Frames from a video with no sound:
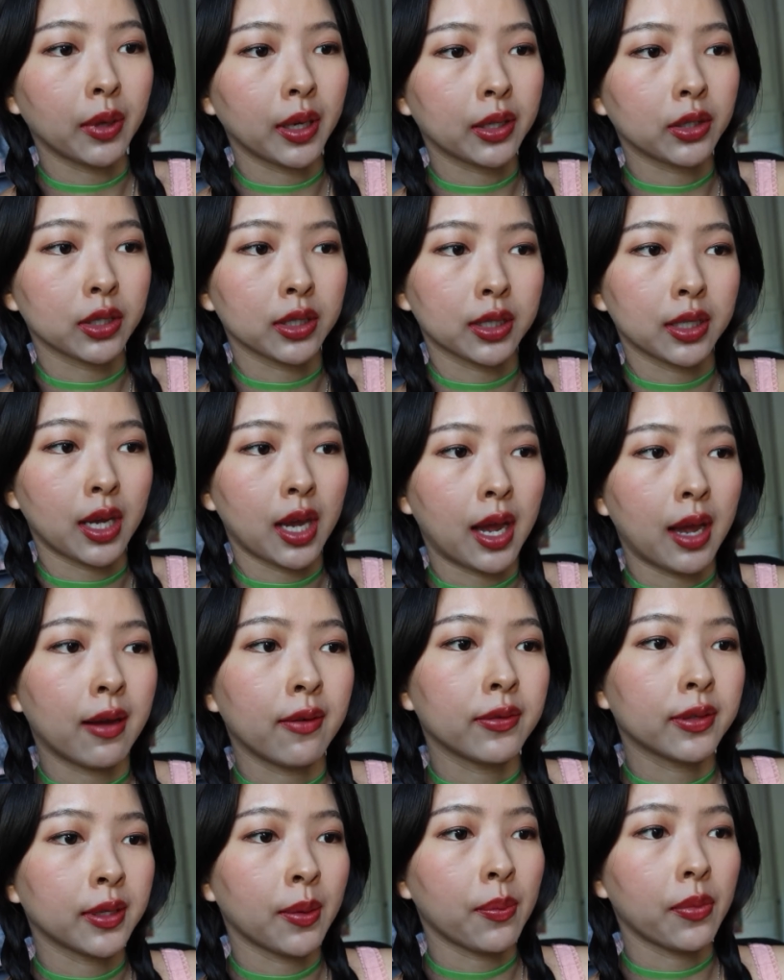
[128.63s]
like just to
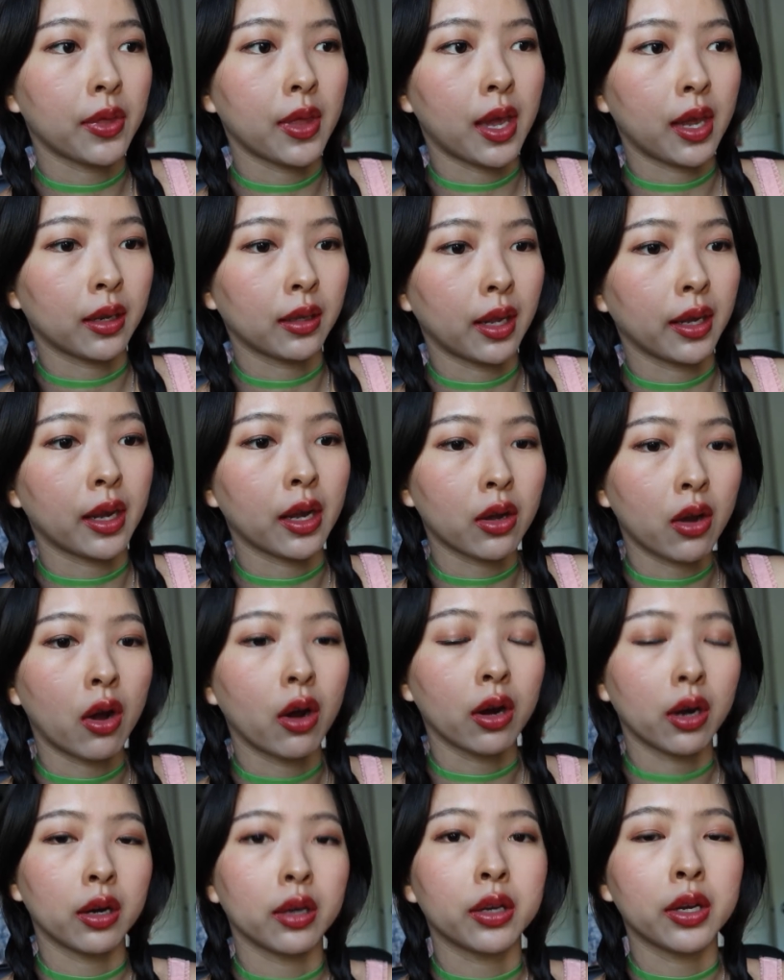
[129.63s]
have something like a
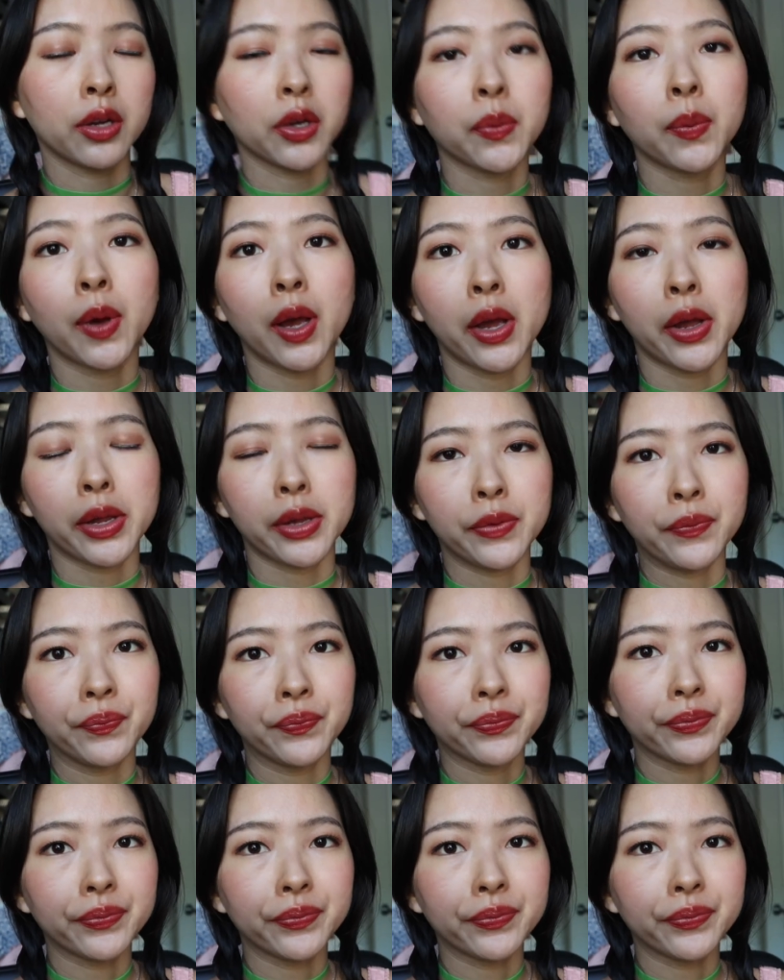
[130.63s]
card nearby